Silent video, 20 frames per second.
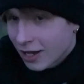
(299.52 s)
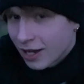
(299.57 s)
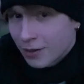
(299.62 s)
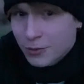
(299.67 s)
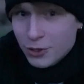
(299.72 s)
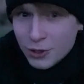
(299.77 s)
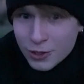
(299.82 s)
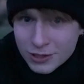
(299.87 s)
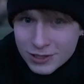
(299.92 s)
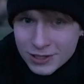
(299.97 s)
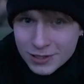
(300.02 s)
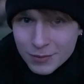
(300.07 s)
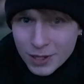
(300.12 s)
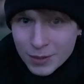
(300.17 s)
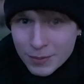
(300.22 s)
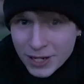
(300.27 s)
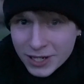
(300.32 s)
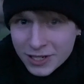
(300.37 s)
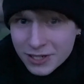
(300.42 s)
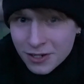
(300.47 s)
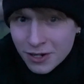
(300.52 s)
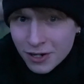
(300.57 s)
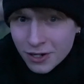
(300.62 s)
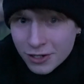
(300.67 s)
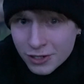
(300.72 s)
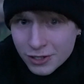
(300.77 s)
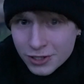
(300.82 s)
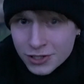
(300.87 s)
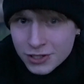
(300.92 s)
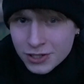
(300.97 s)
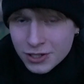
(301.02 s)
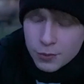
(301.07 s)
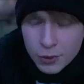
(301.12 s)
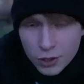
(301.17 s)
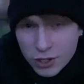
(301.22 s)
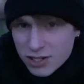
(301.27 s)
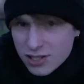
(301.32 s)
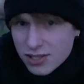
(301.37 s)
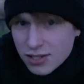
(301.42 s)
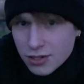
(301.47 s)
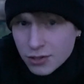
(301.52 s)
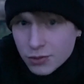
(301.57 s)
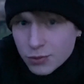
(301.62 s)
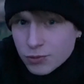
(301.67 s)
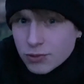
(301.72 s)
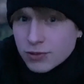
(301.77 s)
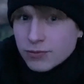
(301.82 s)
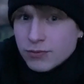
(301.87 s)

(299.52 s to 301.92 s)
I'm currently in my backyard. To be honest, I don't